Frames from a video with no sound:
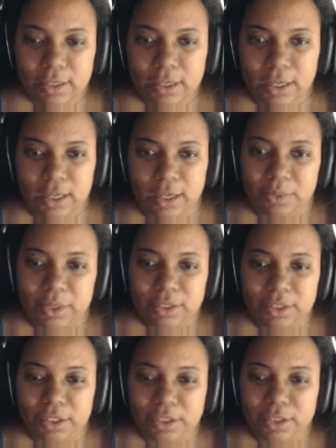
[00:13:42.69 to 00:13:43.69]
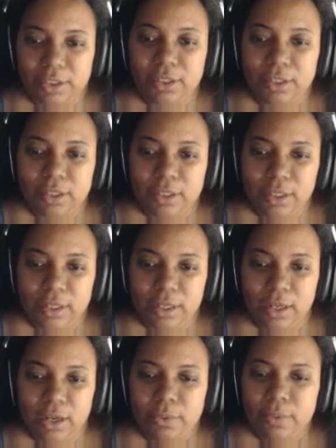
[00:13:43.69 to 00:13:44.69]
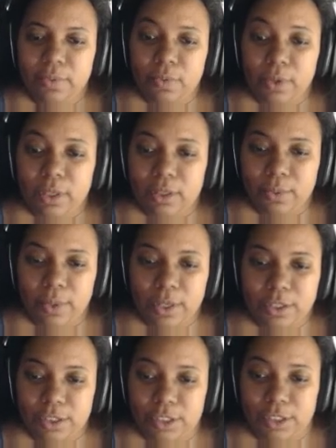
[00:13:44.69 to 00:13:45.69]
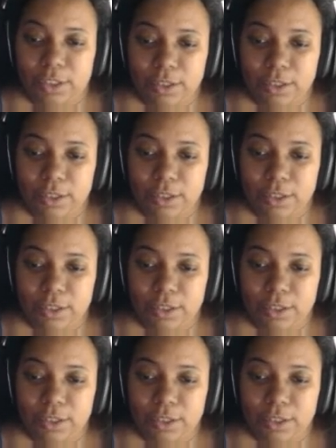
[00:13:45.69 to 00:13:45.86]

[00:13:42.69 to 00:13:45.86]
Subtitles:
I wonder. Are you avoiding the question?